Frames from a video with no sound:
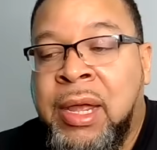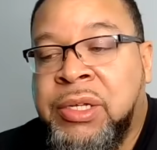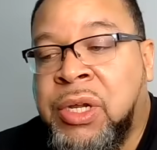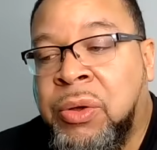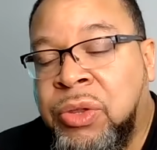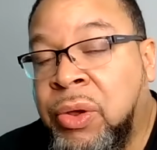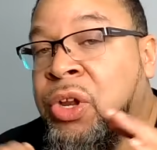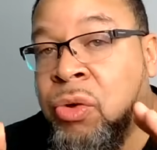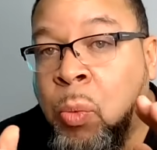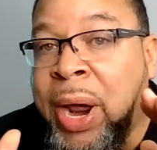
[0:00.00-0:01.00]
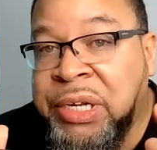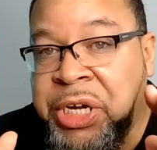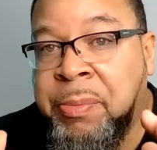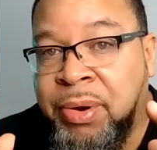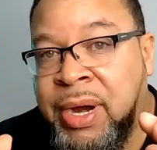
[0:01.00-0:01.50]
So you can do it way
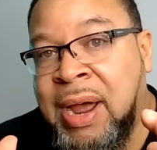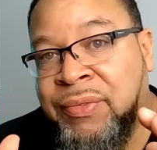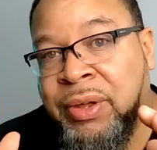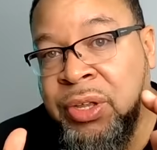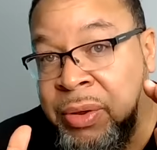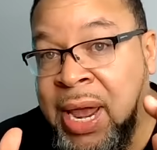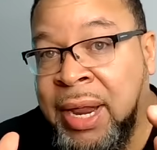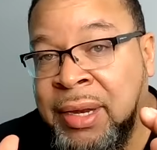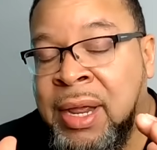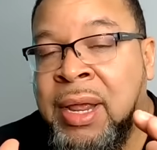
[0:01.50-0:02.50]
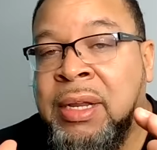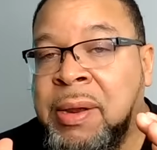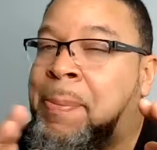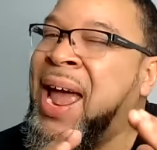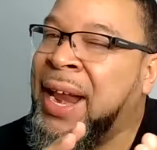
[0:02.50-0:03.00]
cheaper in Africa. You can,
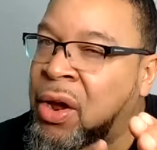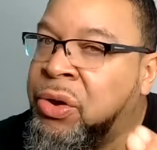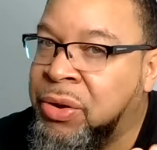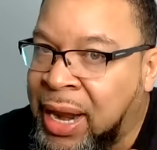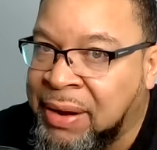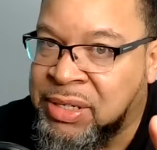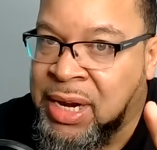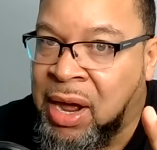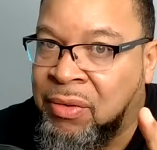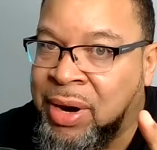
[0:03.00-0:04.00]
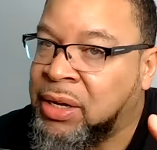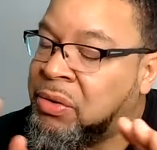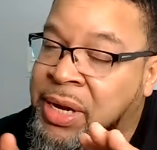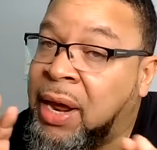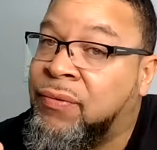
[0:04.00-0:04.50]
depending on your lifestyle, right?
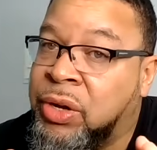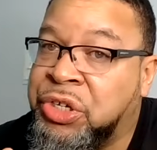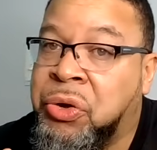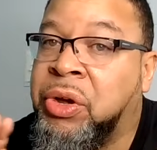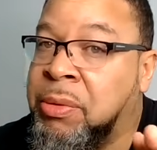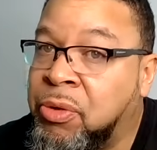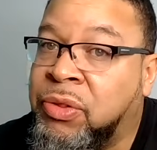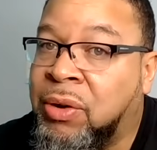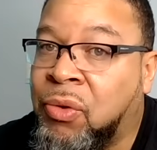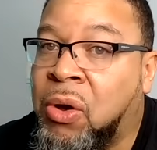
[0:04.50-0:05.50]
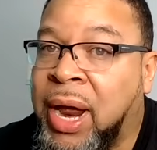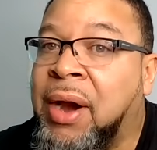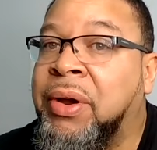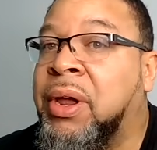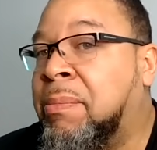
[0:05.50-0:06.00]
Don't take it for a joke. You move to the wrong
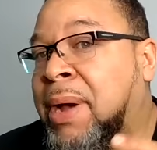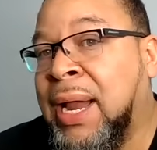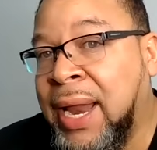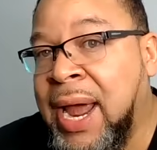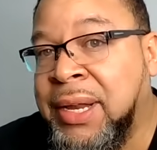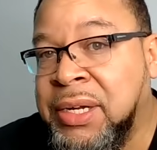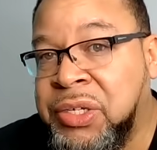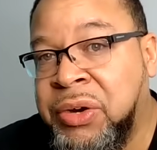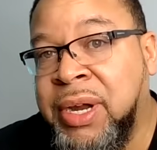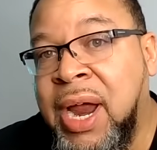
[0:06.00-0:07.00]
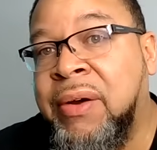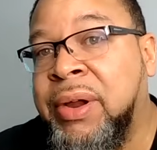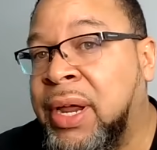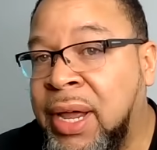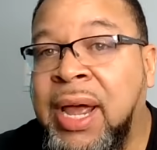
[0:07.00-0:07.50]
area, buy land in a certain
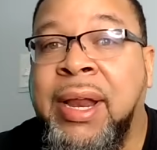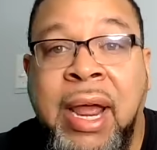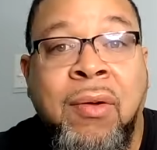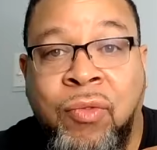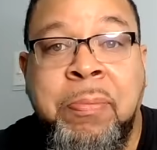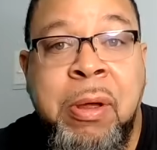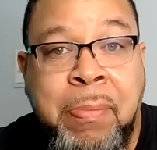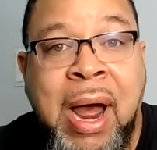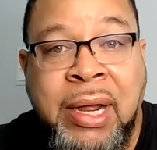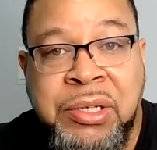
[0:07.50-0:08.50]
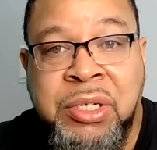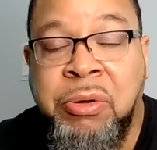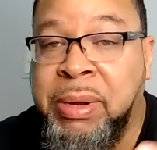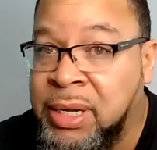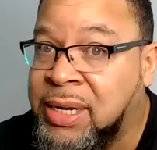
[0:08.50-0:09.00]
area, and they can rip your pockets
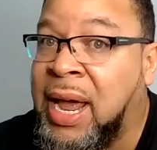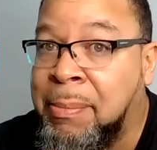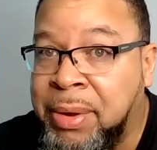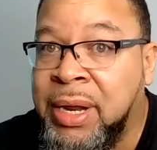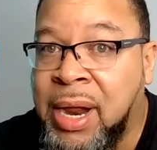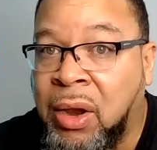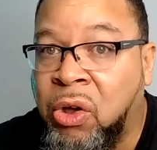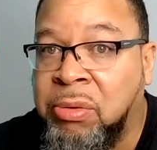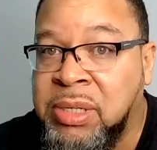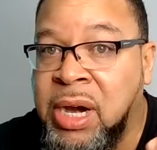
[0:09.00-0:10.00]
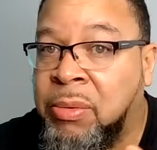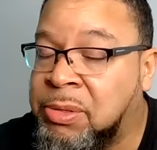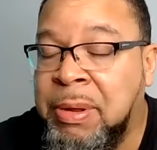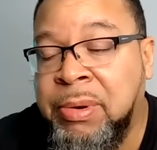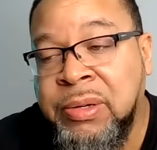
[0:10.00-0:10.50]
too because they got $1 million homes there,
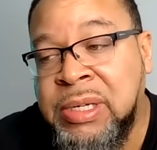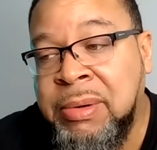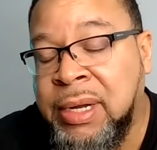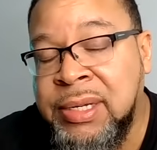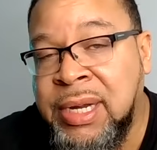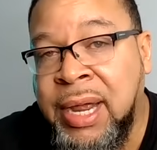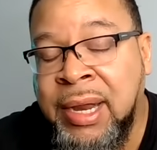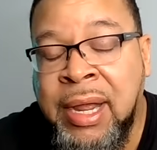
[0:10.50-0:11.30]
which people don't seem to understand.